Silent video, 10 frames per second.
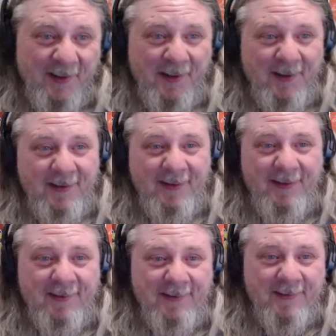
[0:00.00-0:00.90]

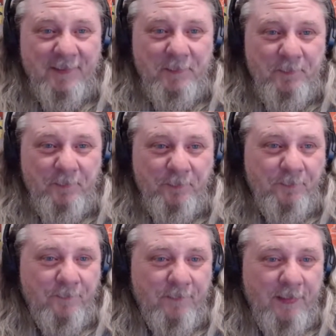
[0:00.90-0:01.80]
him.
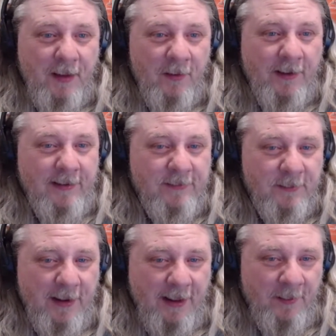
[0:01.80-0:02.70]
Okay, so
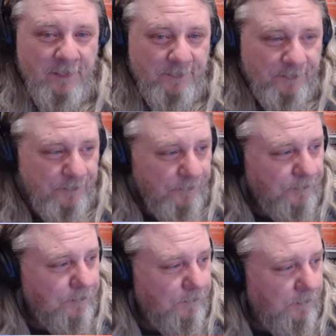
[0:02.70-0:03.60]
now
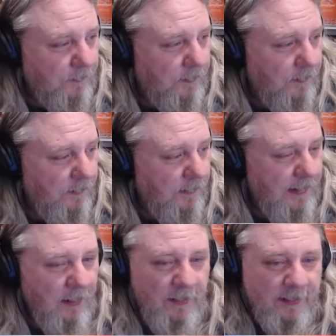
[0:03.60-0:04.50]

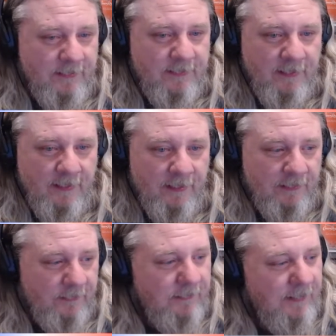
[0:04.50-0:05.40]
let's
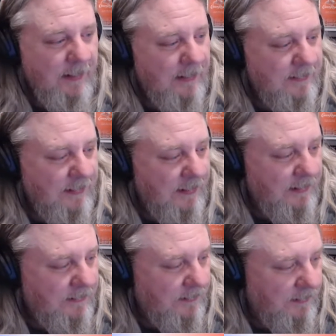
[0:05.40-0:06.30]
get
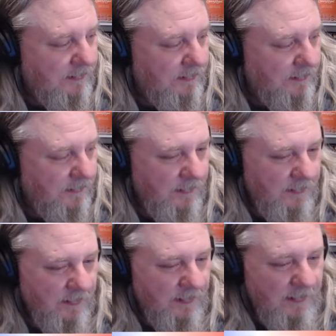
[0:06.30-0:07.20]
into
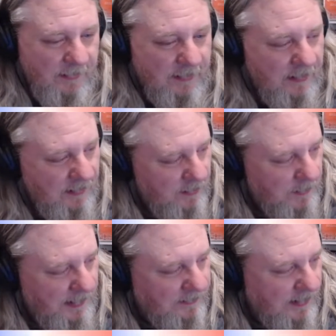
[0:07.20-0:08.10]
the
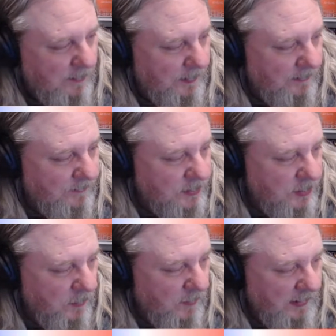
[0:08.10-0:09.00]
main topic of the
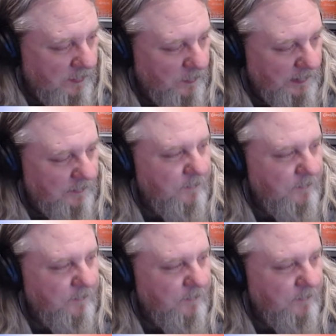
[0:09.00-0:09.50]
show. Why don't we?